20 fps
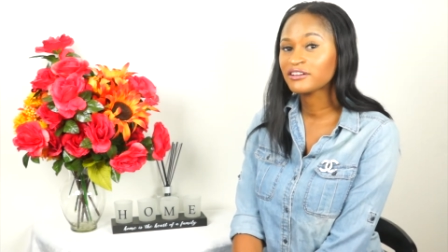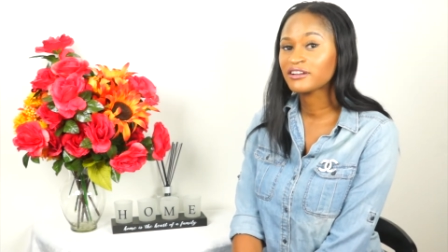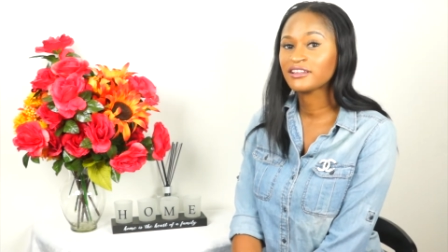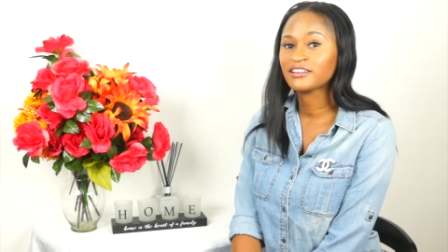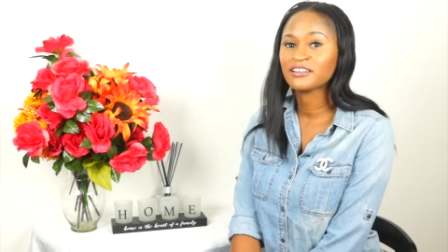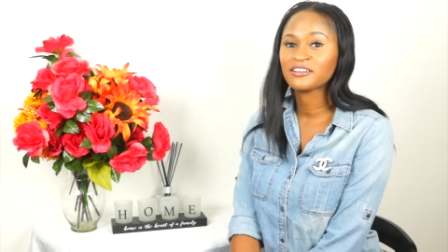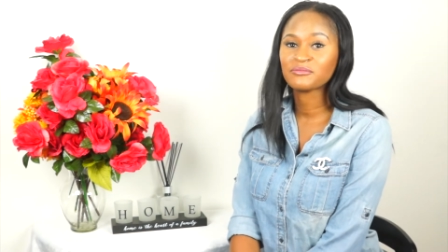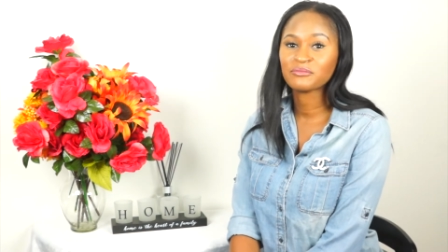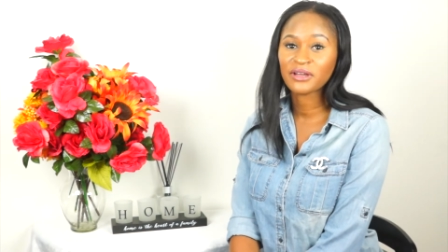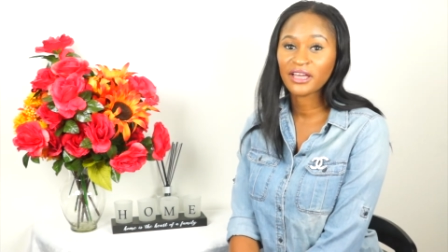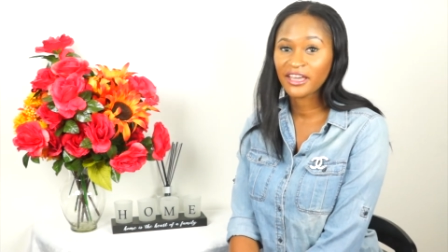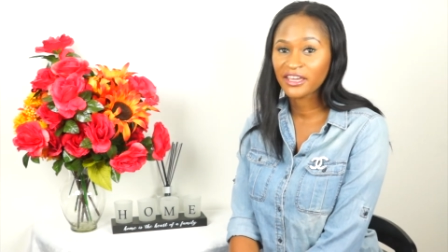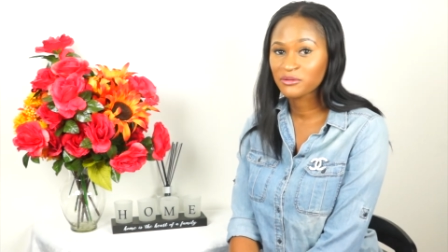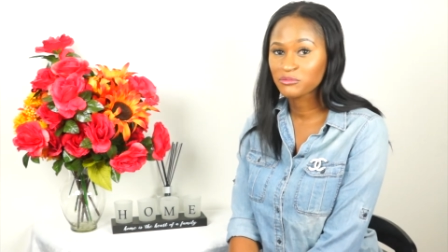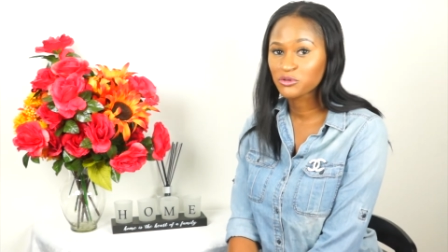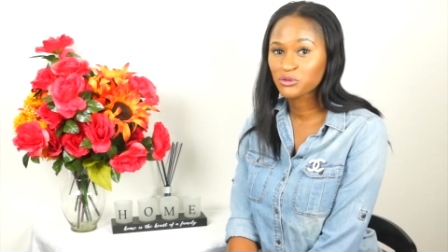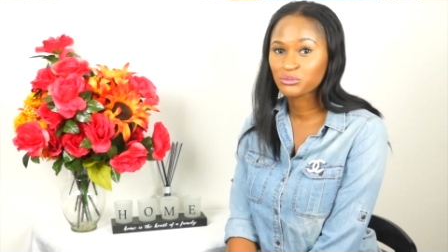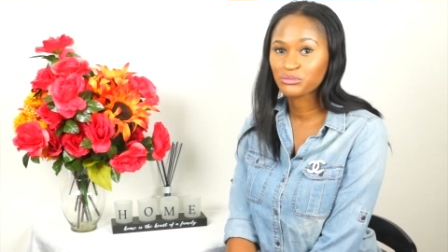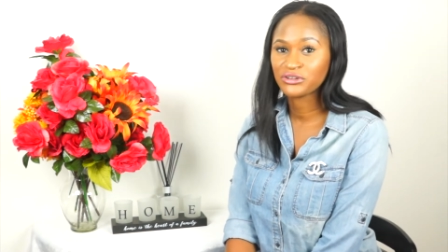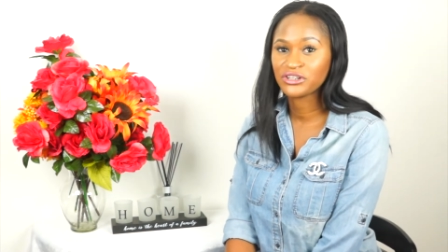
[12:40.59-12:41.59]
I love my
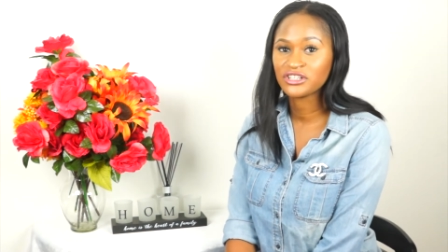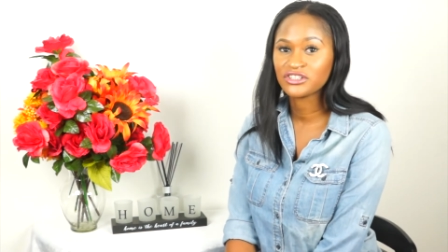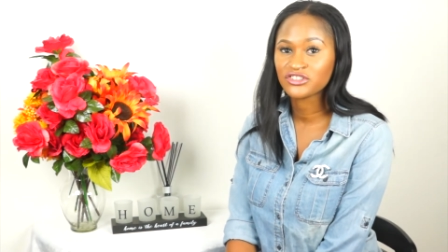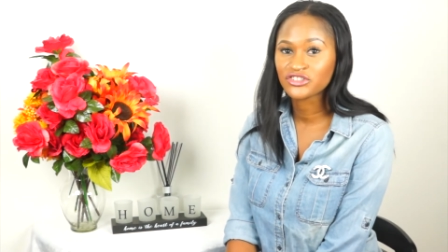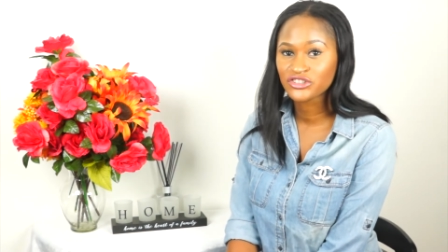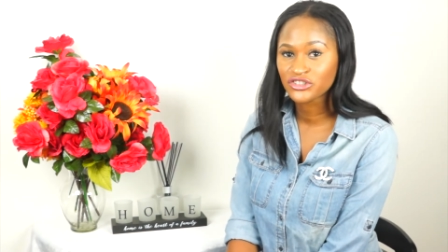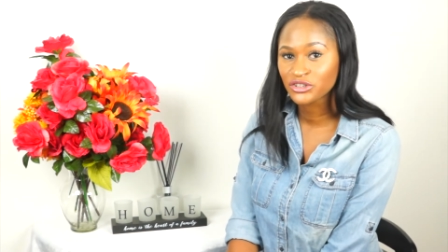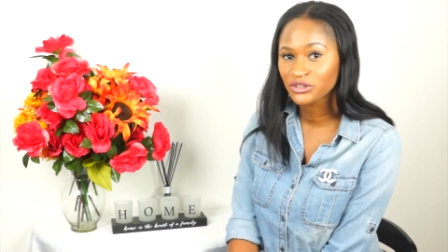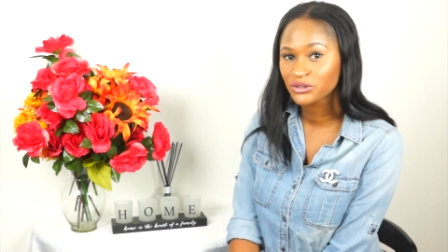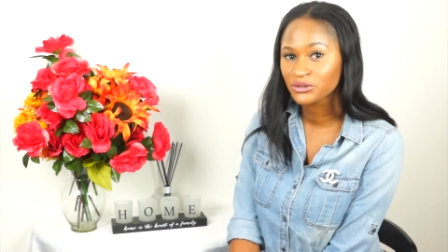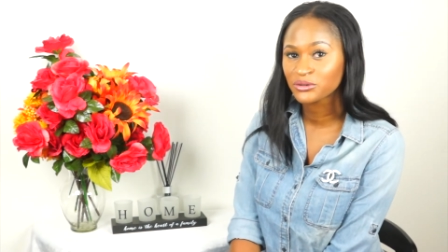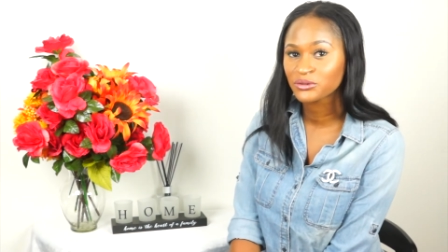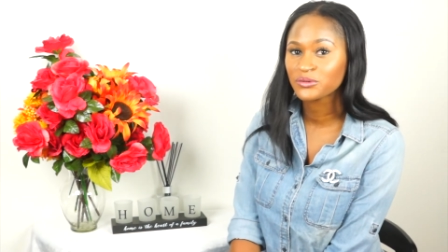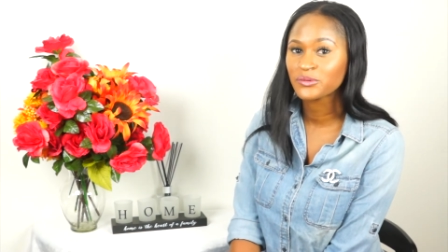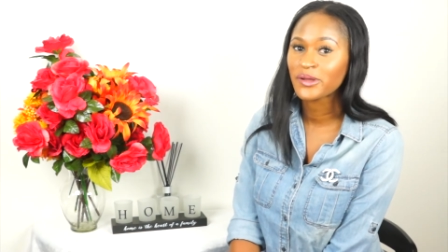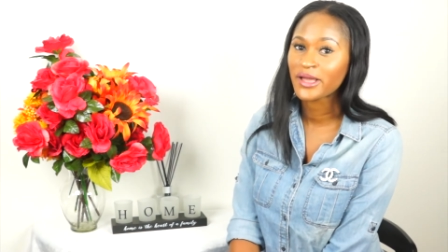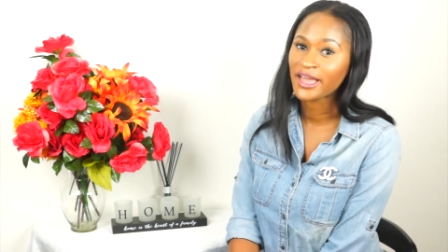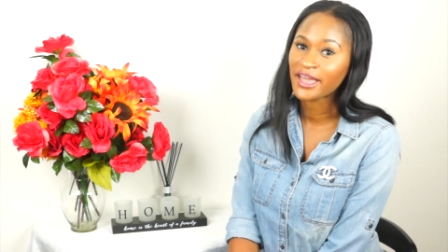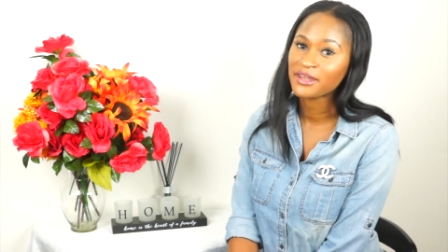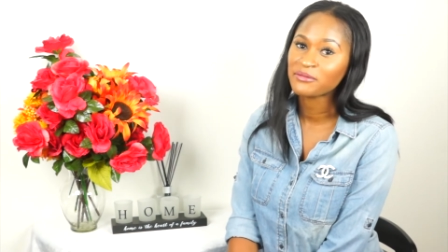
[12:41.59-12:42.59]
animal print
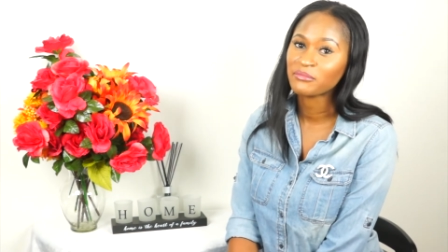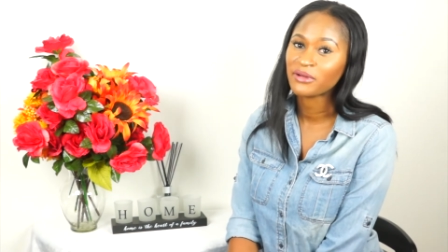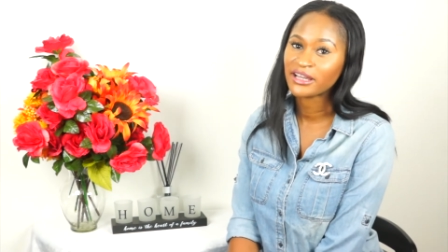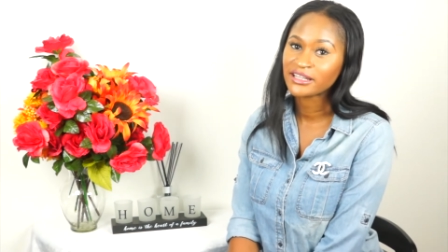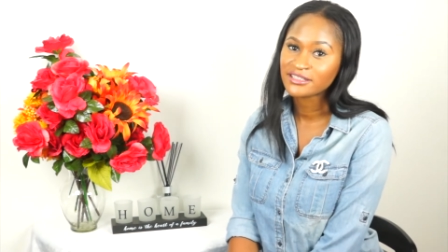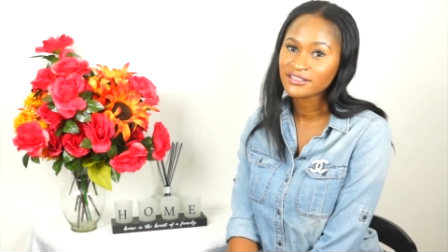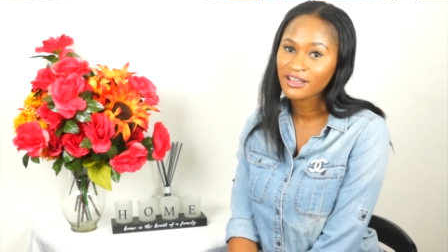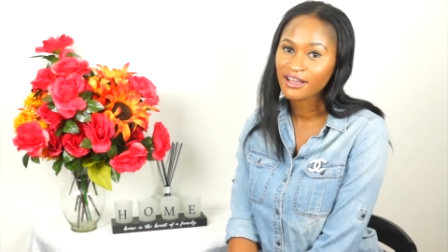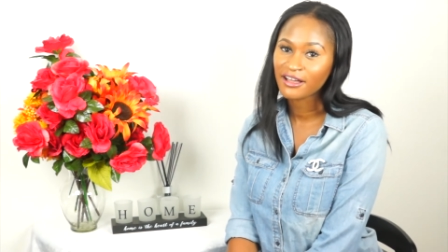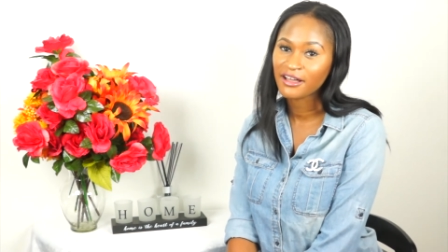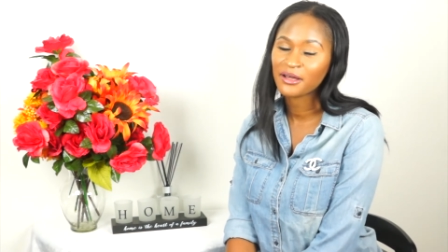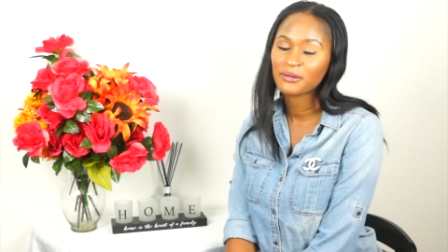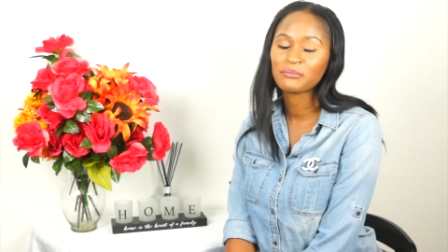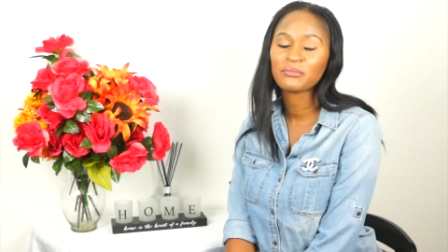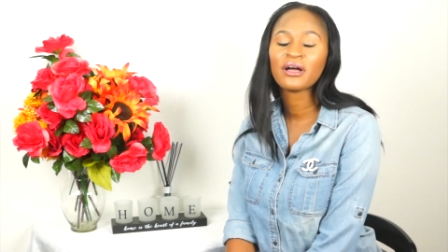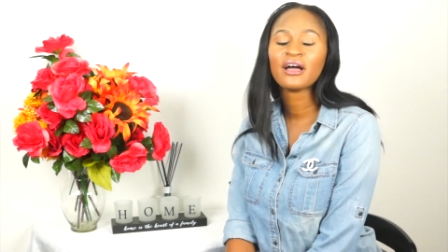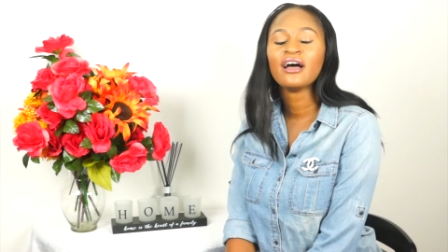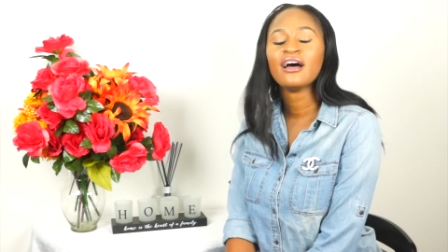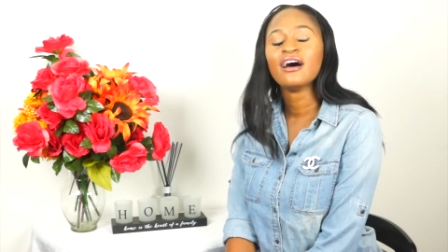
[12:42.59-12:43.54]
shoe and my top.